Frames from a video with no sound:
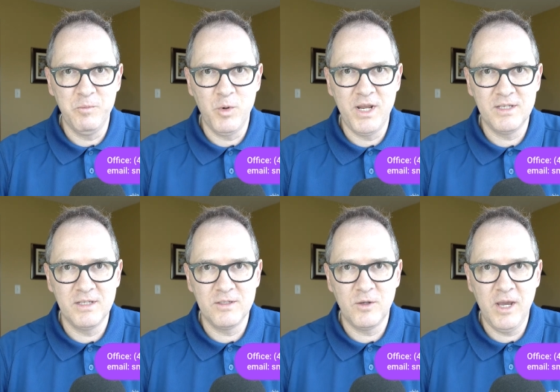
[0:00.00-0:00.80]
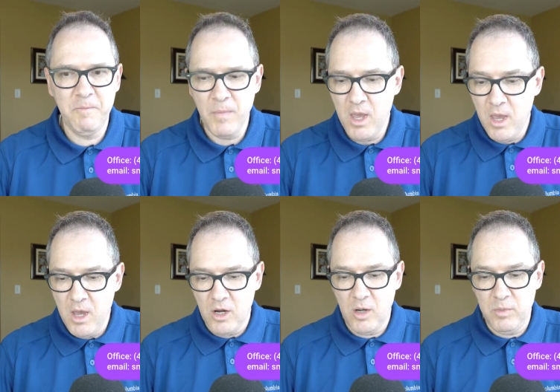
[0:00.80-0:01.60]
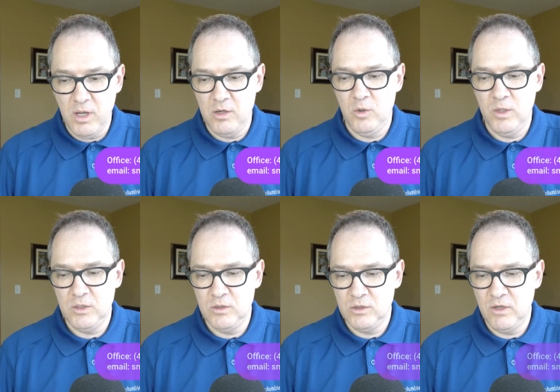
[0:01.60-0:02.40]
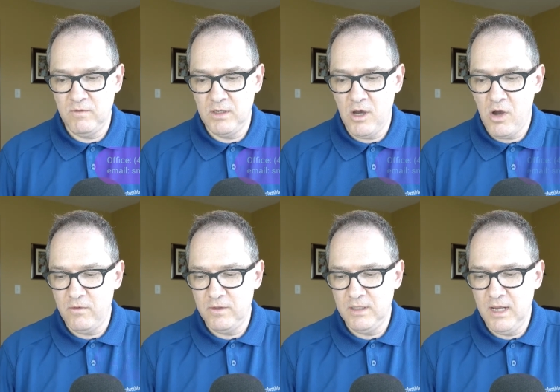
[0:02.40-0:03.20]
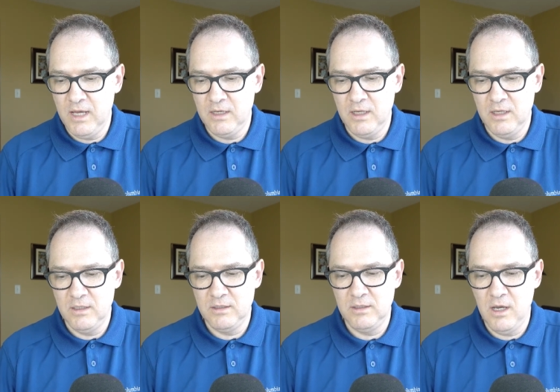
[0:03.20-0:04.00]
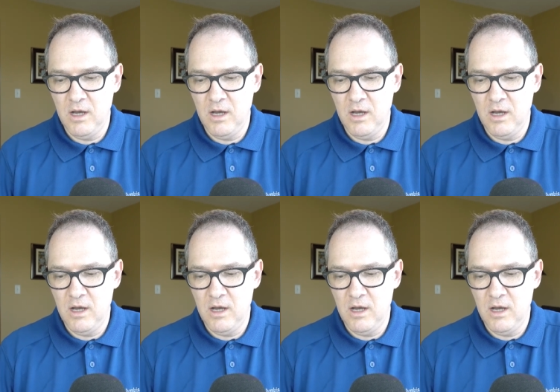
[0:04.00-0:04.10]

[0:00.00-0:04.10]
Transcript: braces. Okay, a couple of other questions that we often get is